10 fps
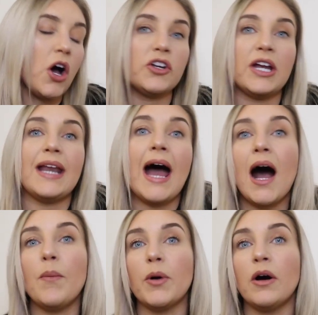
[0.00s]
on an
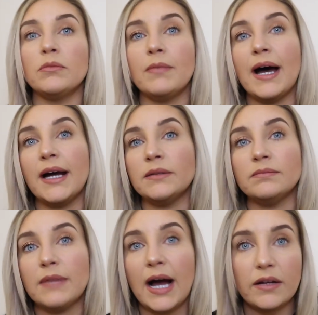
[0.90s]
app on my
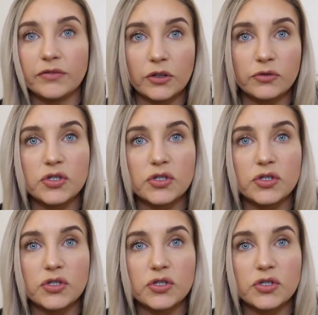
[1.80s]
iPhone.